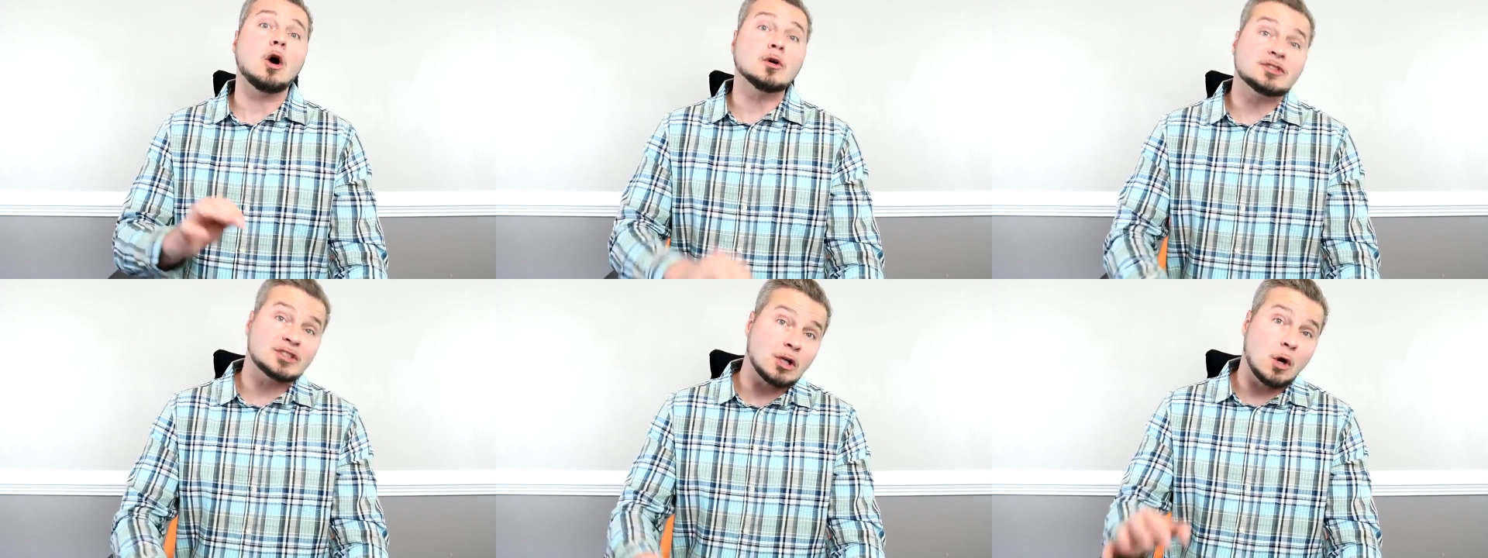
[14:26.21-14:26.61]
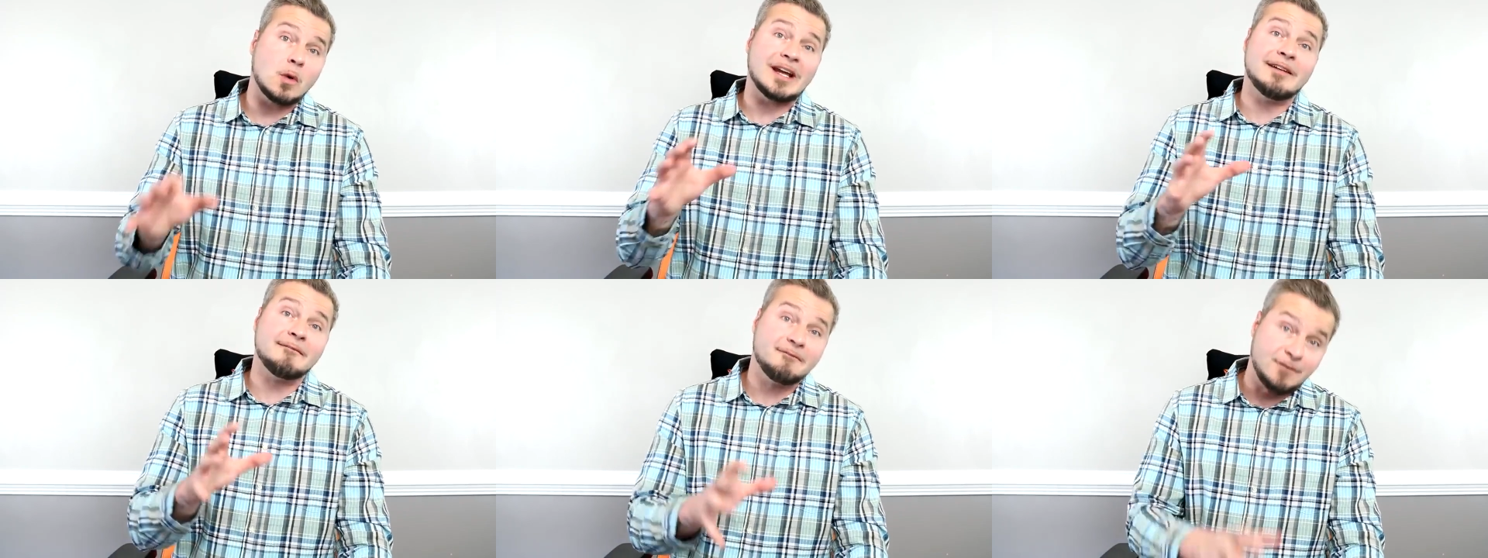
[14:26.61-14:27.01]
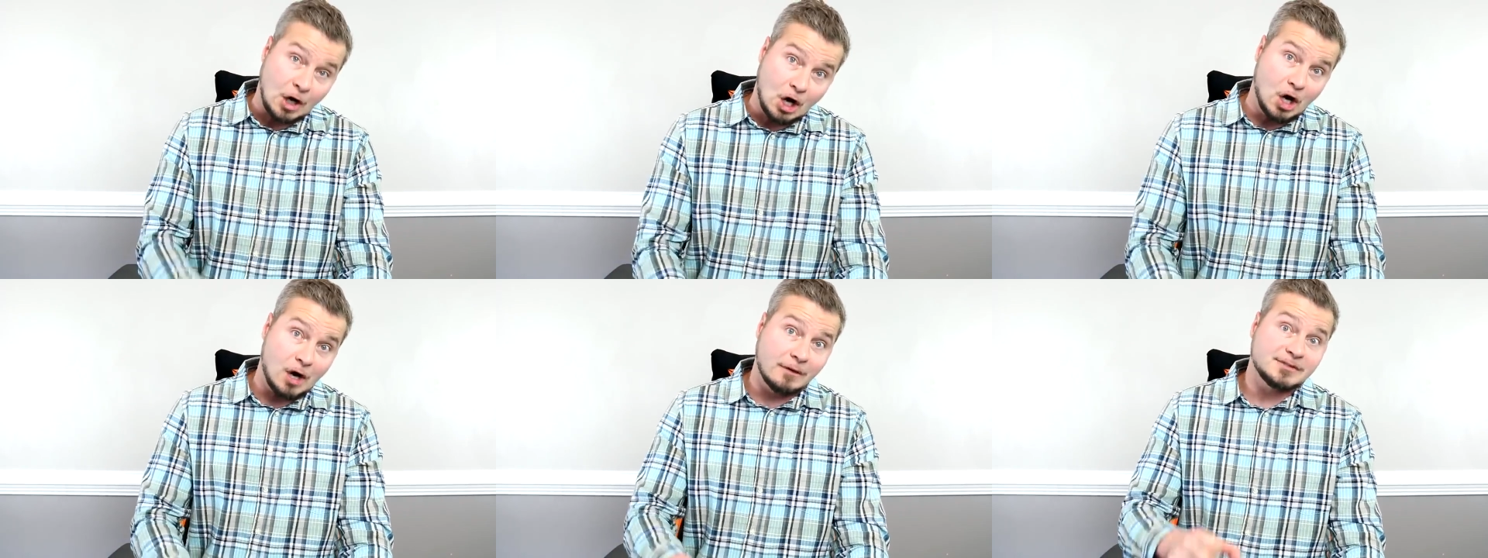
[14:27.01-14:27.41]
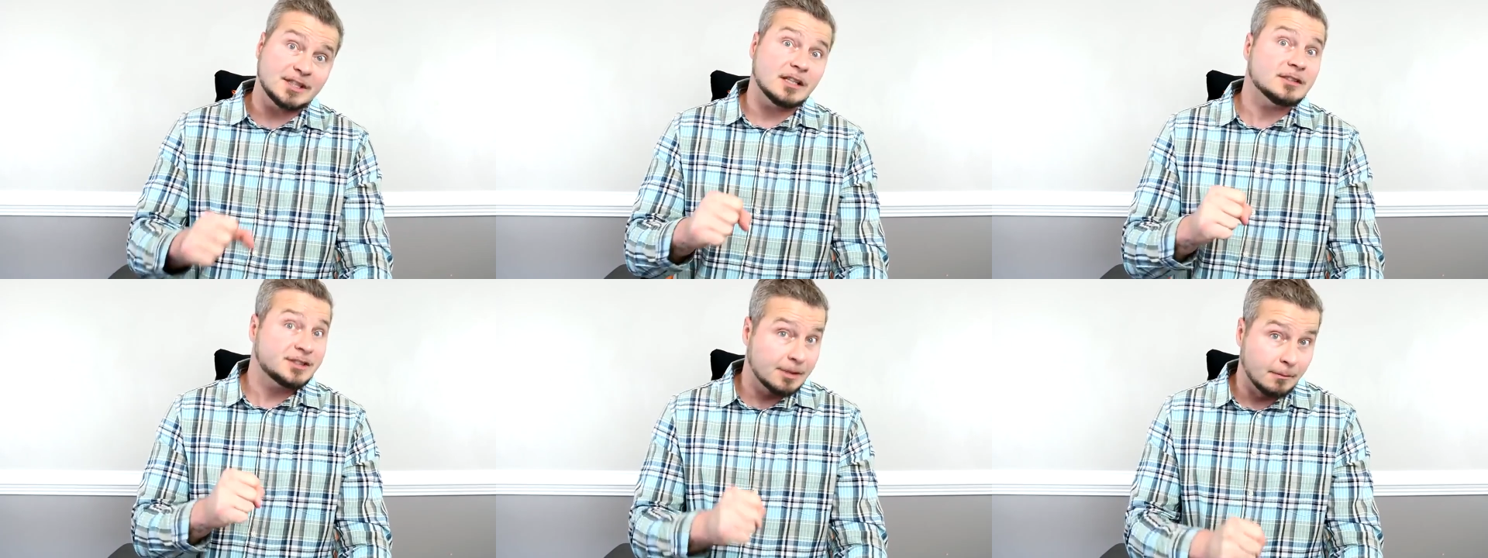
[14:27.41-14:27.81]
also
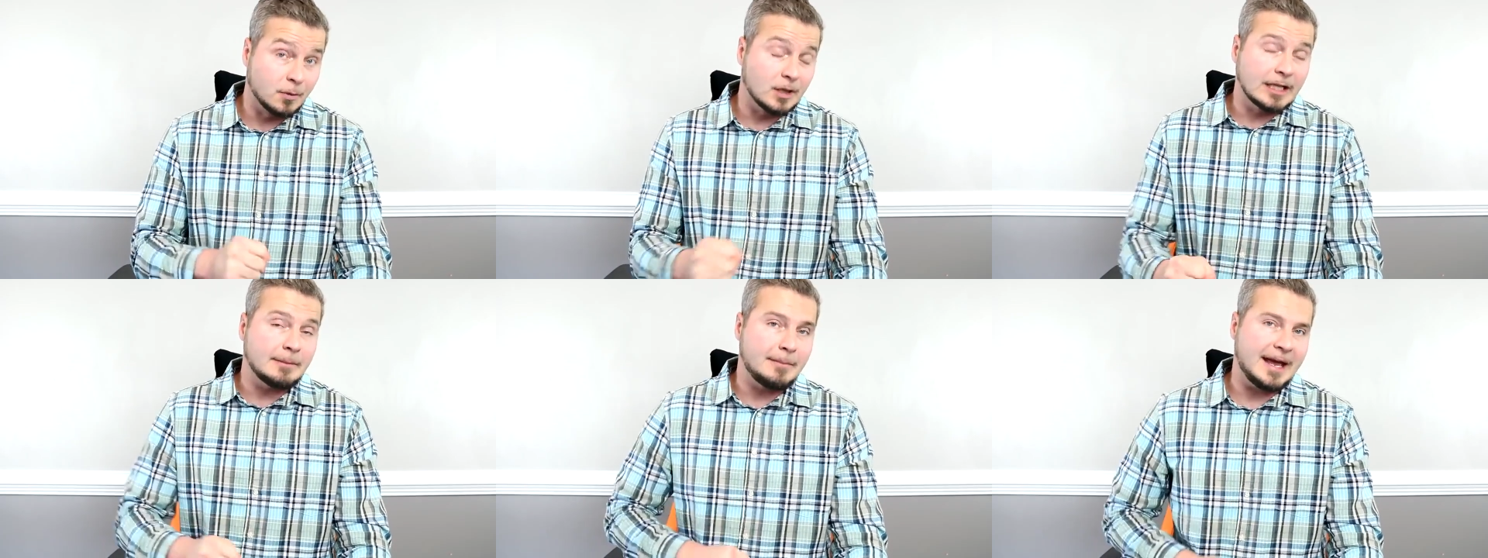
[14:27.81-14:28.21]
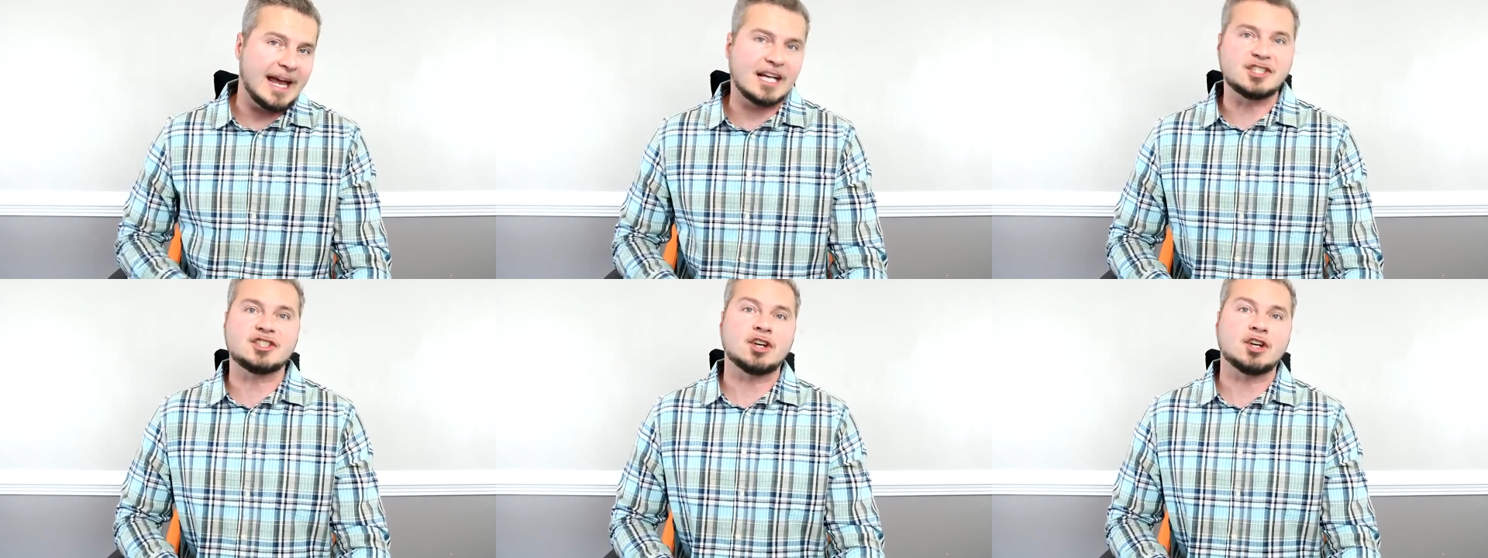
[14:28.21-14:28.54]
involves some really bad